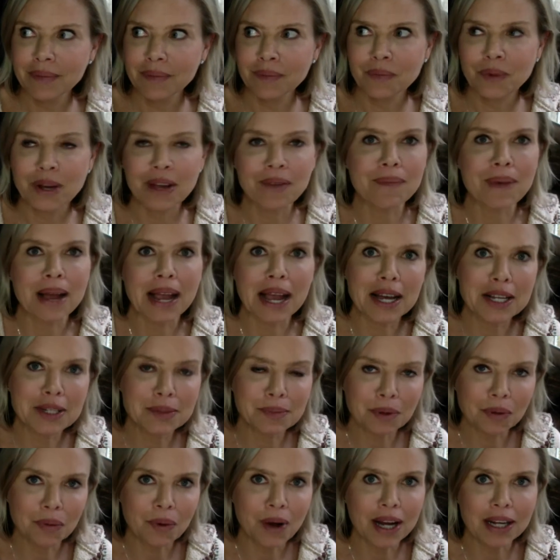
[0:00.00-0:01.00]
if my
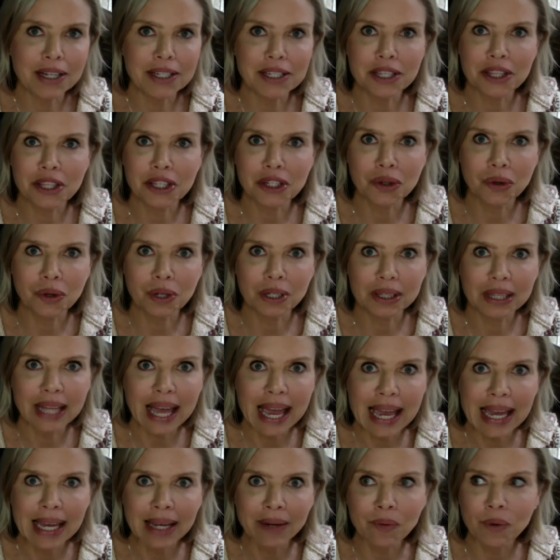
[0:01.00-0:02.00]
husband walks in the door
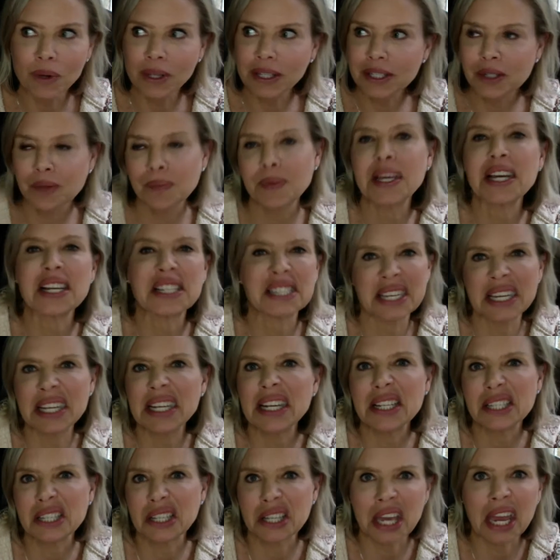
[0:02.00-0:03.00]
late, well, it's because he
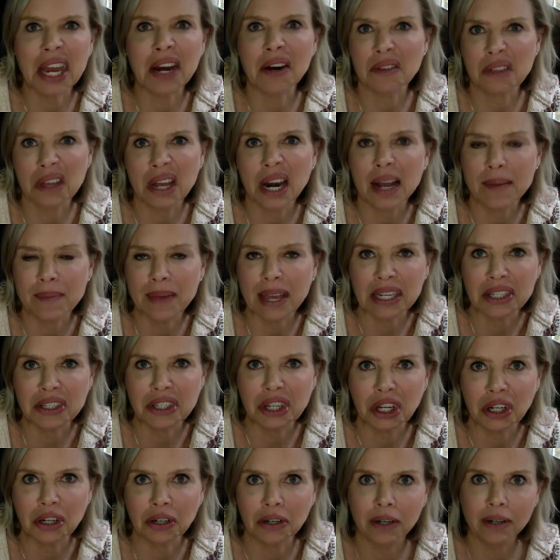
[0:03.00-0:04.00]
doesn't care that I made
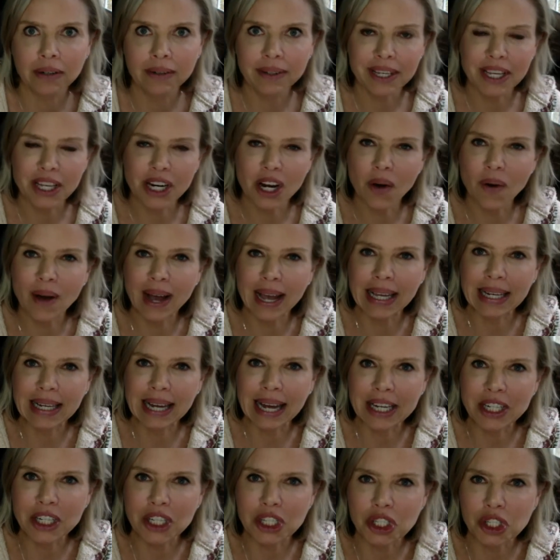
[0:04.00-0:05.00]
dinner.
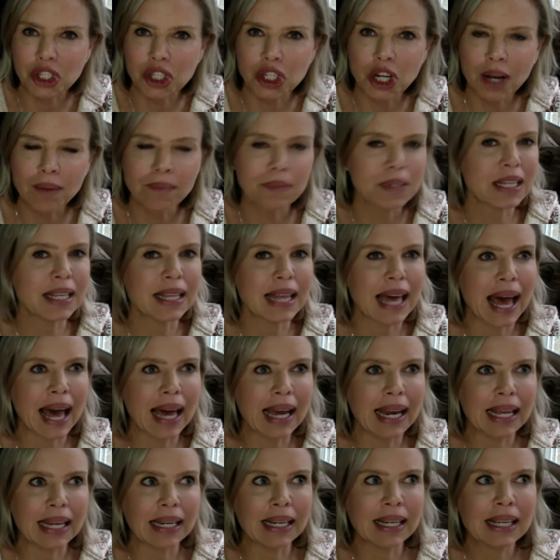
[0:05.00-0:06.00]
I just jump to that.
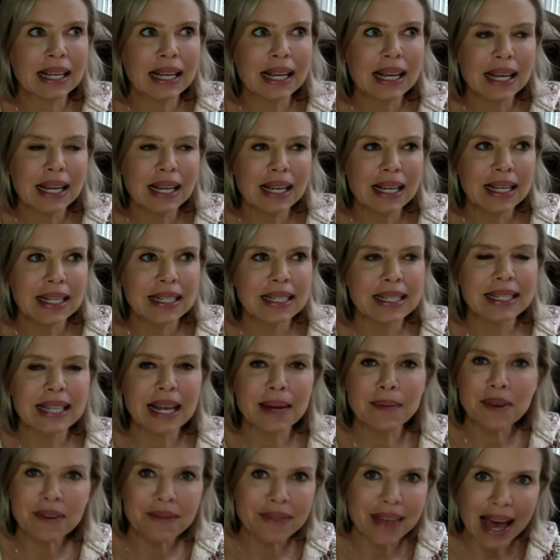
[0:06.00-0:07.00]
And
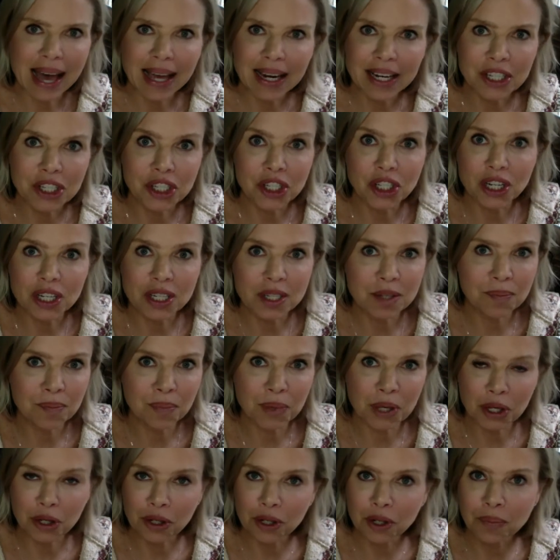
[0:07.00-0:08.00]
some of that is just
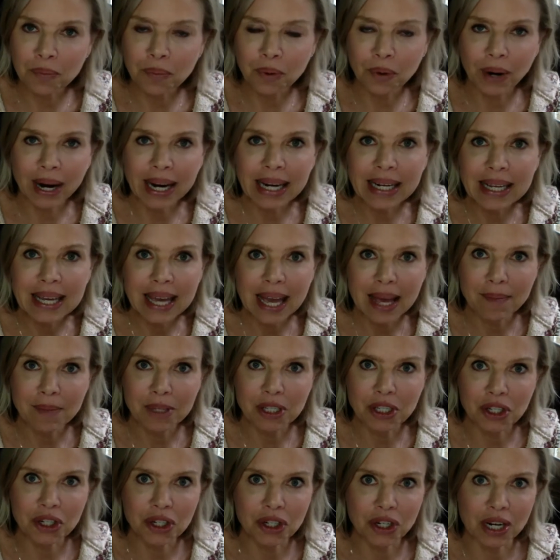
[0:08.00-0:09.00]
pure brain
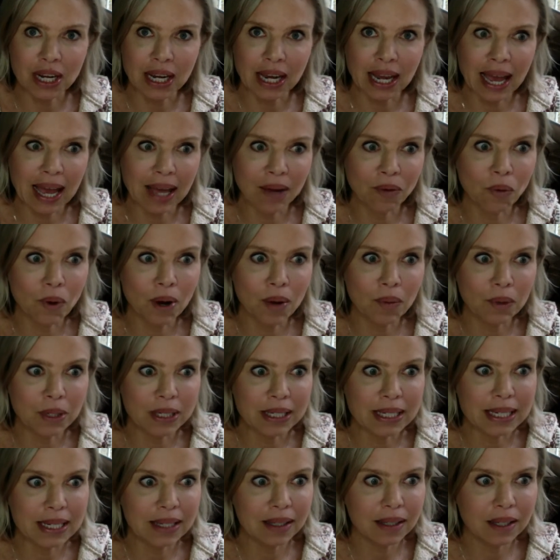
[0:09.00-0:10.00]
chemistry and what we're
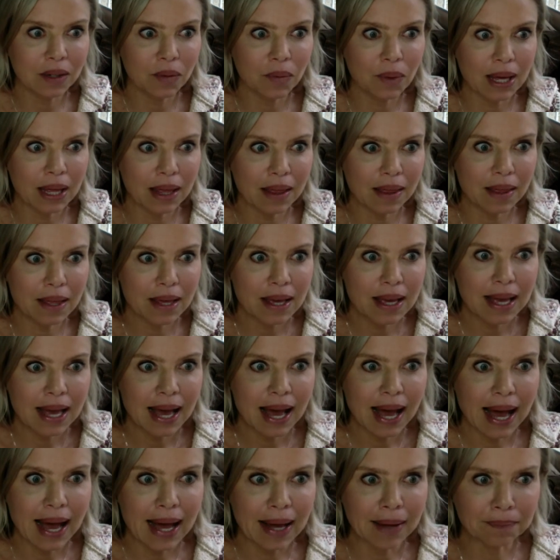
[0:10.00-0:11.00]
dealing with.
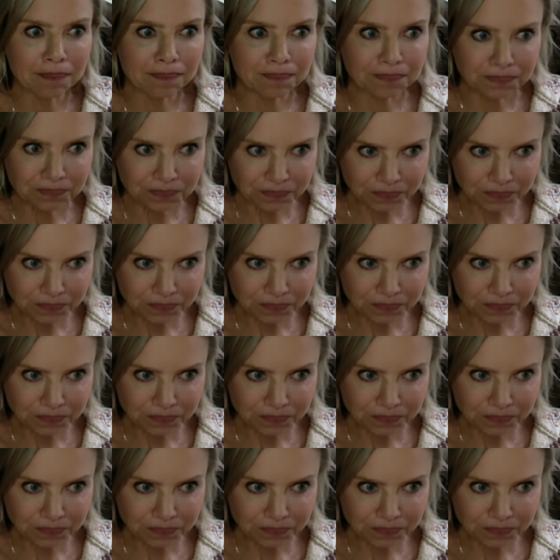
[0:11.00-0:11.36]
Um,